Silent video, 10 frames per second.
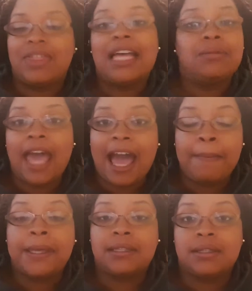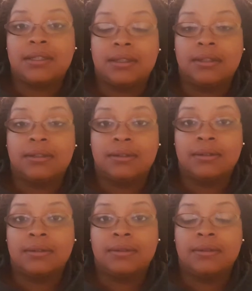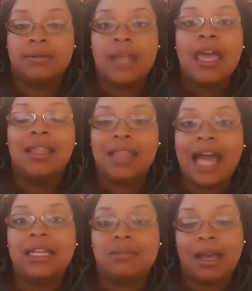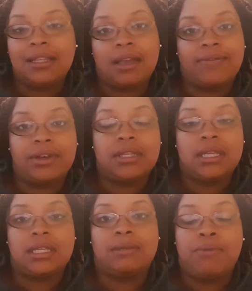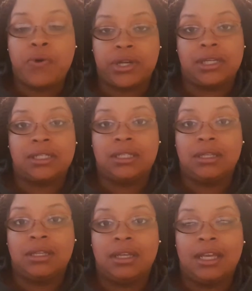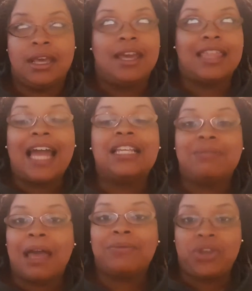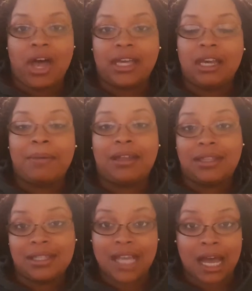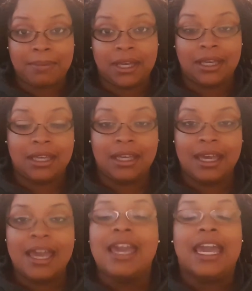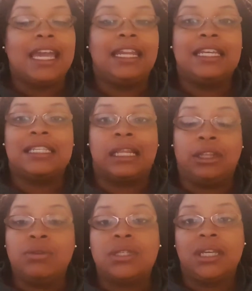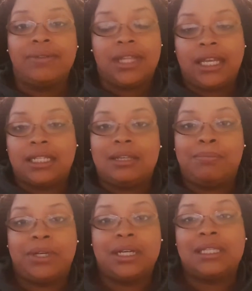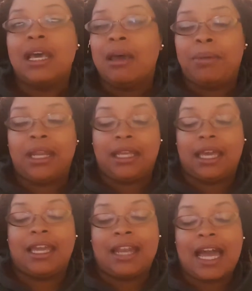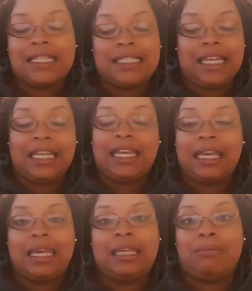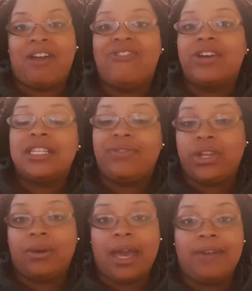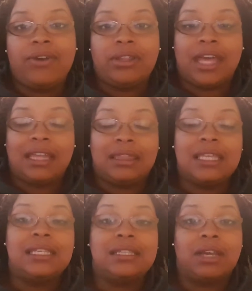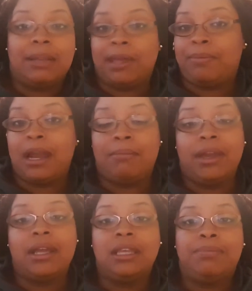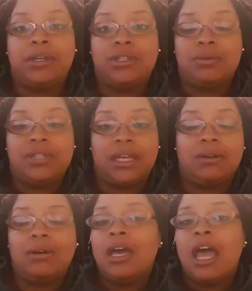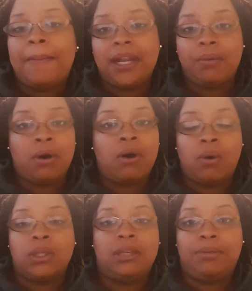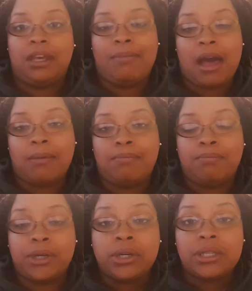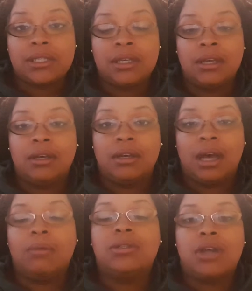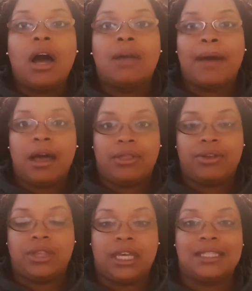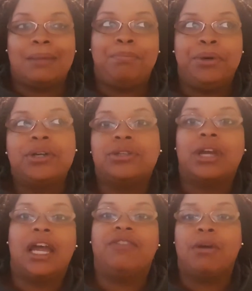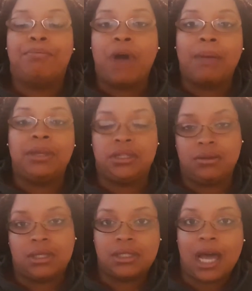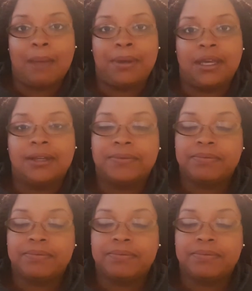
That's what happens. That is why diversity is important. That is why I'm talking about this topic. It is loosely related to books, but again, I stated in my first video ever that this is going to be a primarily booktube channel, but it won't only be about books. I will talk about other things, and books are kind of what brought me to this topic.